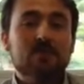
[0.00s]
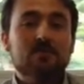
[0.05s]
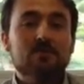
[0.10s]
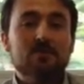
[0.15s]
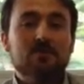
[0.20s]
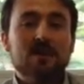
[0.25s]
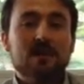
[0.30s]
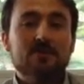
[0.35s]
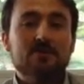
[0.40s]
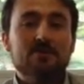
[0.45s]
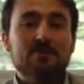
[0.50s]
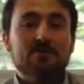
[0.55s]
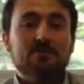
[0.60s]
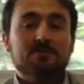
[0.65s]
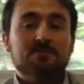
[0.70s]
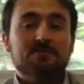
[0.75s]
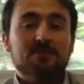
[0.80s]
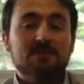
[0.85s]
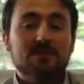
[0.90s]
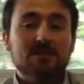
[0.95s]
but rather to
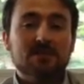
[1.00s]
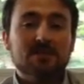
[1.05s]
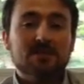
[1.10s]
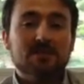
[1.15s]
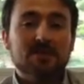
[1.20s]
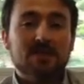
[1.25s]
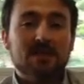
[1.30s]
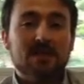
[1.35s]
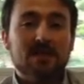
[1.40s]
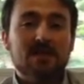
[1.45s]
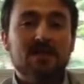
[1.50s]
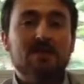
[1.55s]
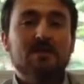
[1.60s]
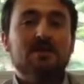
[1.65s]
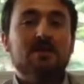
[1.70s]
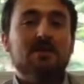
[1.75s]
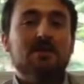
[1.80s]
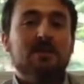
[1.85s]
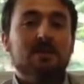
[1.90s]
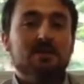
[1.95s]
facilitate
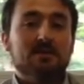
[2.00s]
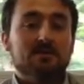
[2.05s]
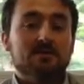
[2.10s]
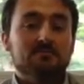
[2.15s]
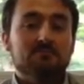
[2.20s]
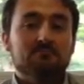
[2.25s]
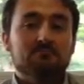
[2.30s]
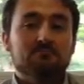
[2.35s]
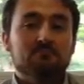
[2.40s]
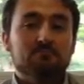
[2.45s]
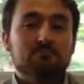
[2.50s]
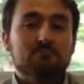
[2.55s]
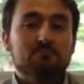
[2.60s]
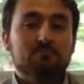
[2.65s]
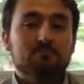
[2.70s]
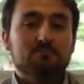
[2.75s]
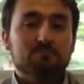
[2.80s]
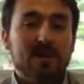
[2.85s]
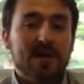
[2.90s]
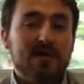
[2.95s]
a
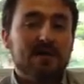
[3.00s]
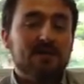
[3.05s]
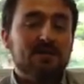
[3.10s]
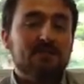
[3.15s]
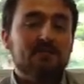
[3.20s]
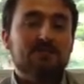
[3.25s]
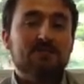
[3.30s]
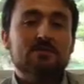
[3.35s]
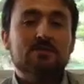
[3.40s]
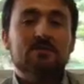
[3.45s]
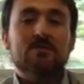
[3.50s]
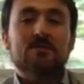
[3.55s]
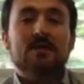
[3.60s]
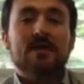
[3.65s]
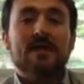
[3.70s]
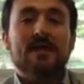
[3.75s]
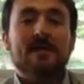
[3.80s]
balanced,